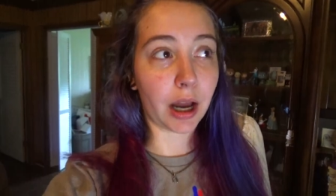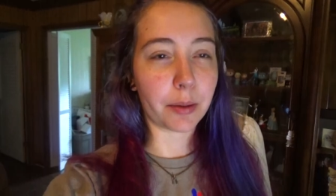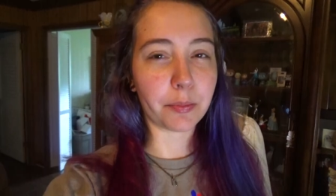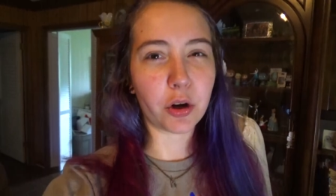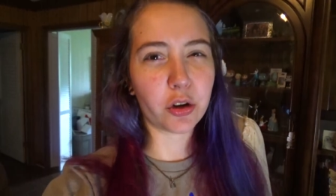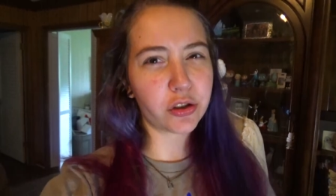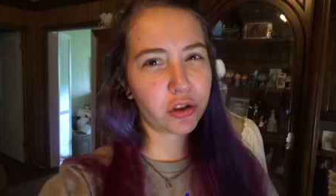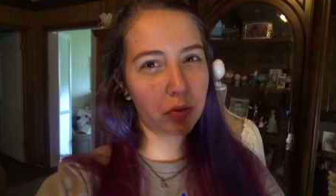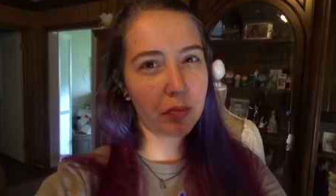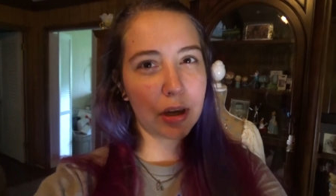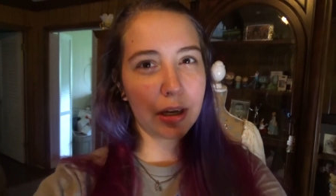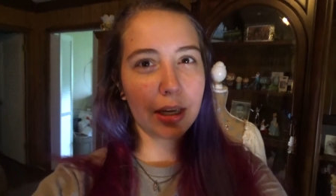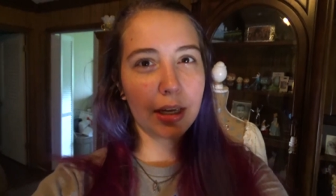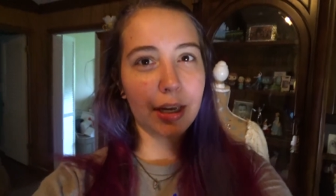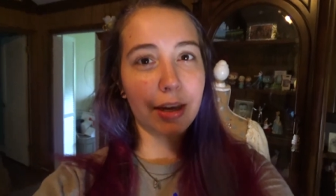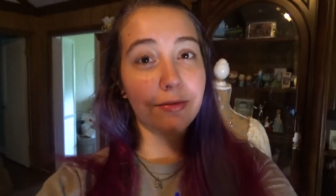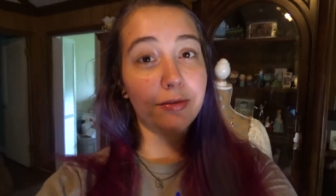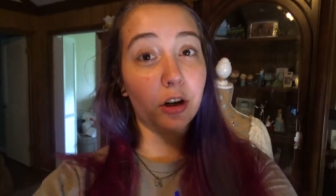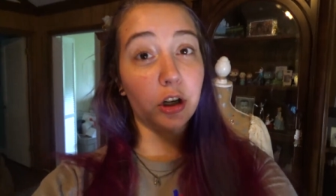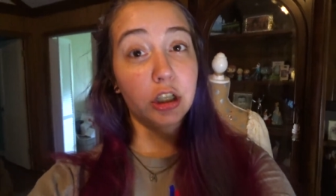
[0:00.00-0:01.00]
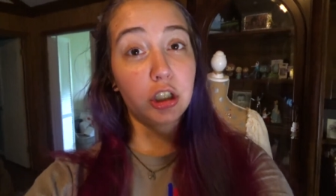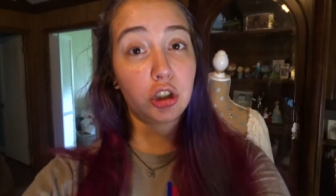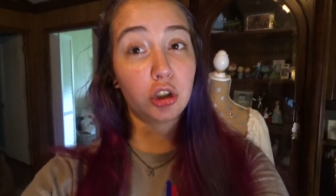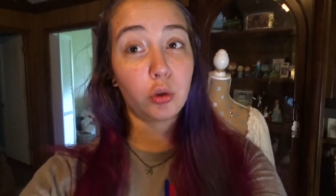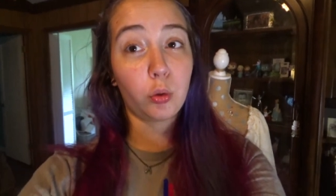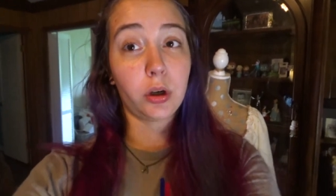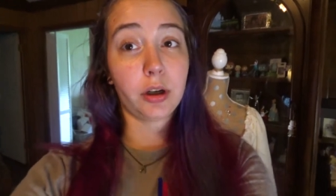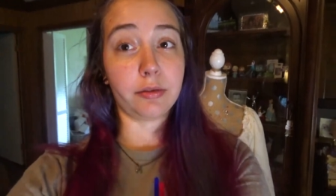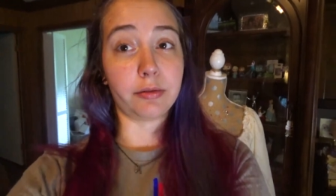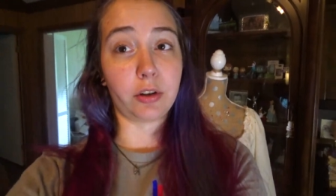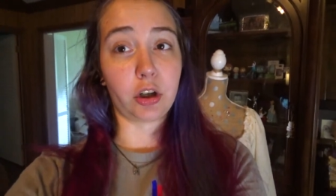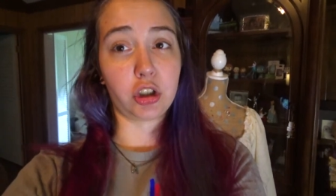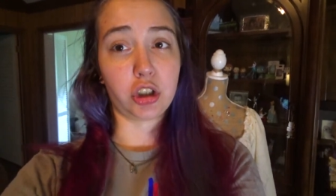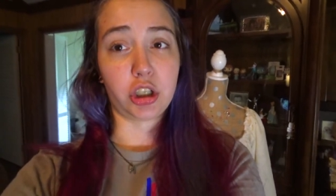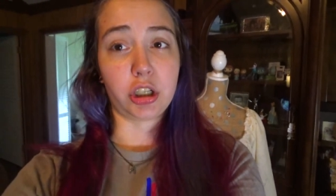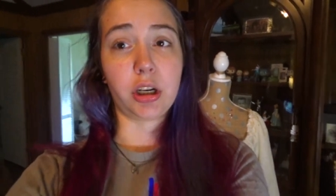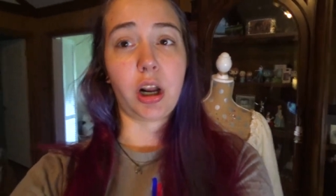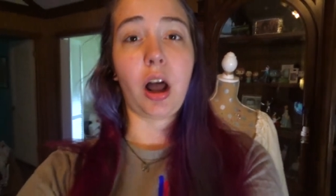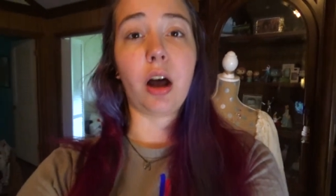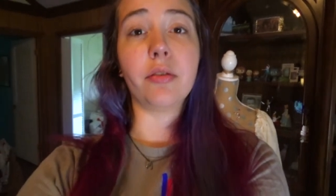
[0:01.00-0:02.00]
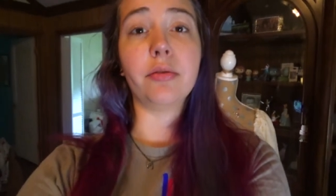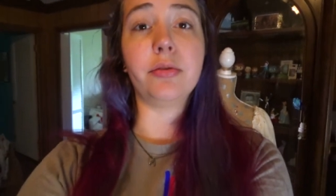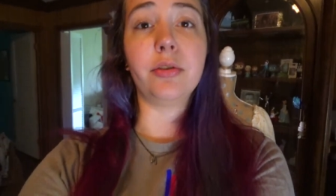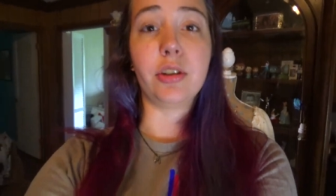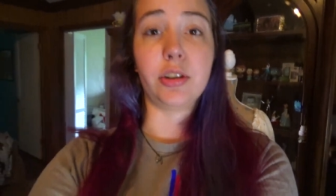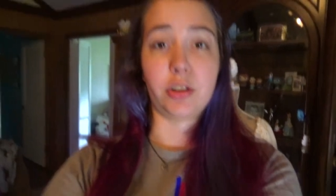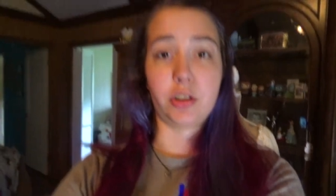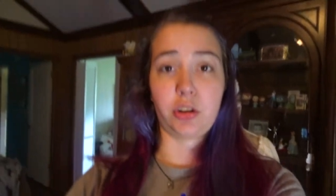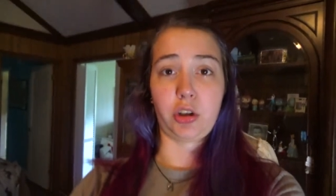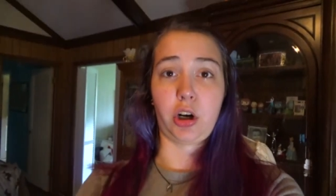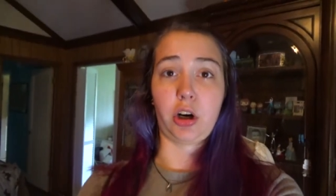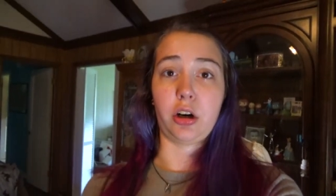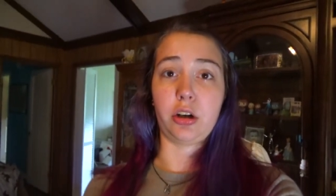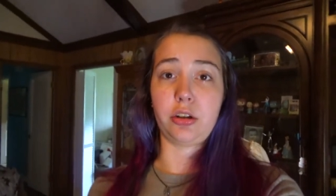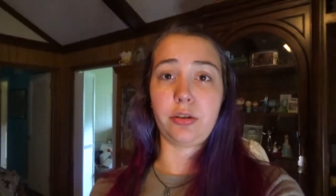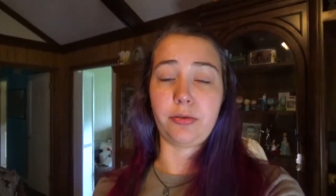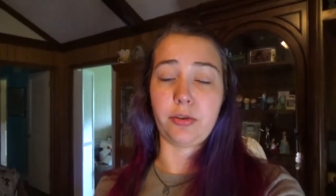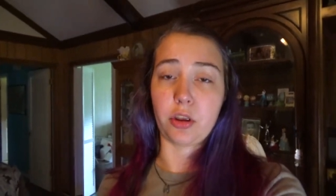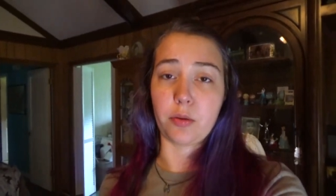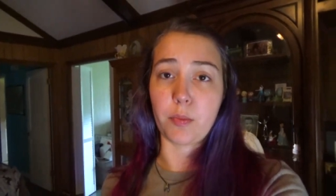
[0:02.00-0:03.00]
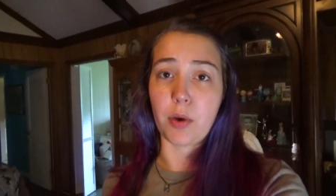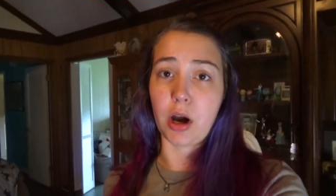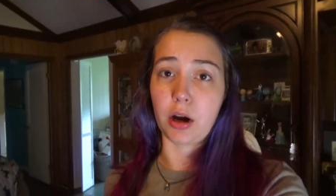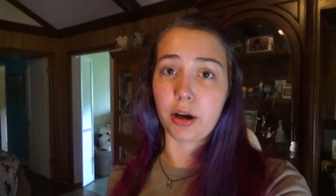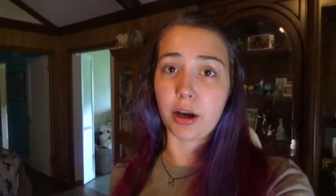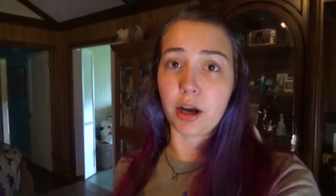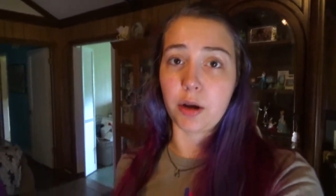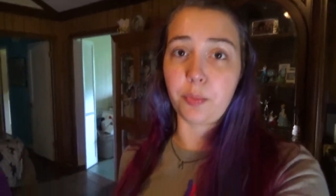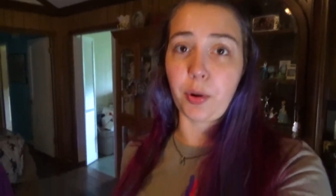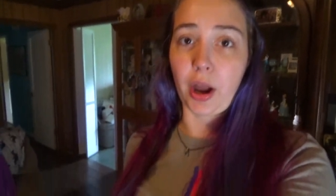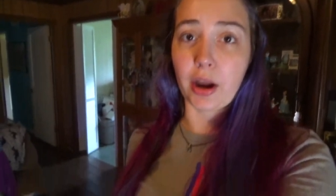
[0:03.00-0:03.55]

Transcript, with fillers: I'm also making a very short version of the skirt for the mock-up.